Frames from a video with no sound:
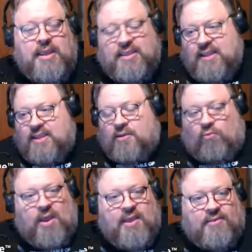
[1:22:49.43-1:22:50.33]
He didn't get the
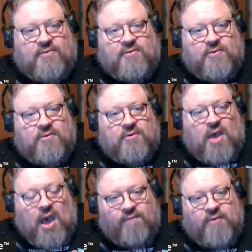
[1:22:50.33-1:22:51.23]
rights,
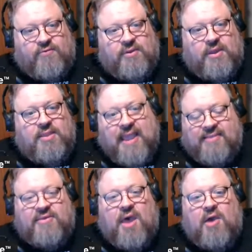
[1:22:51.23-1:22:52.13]
obviously, and
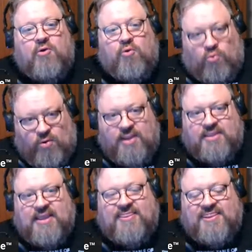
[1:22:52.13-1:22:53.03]
that's a
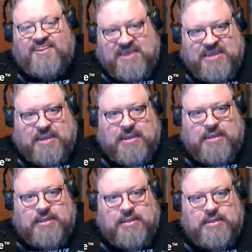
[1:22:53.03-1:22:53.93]
great thing.
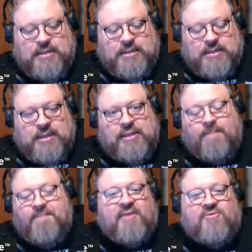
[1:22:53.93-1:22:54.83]
The
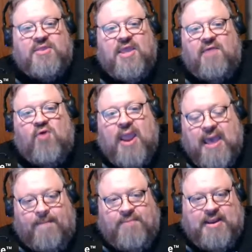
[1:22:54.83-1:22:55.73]
best thing that ever
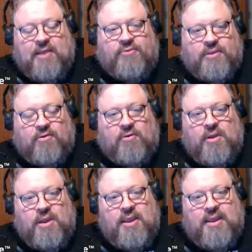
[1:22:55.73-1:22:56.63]
happened out there
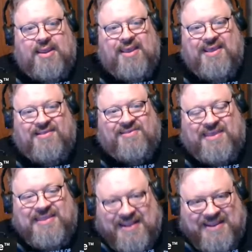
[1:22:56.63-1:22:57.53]
is that
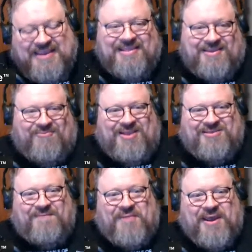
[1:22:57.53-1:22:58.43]
he didn't get the
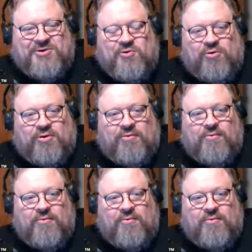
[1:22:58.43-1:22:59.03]
rights of Flash Gordon.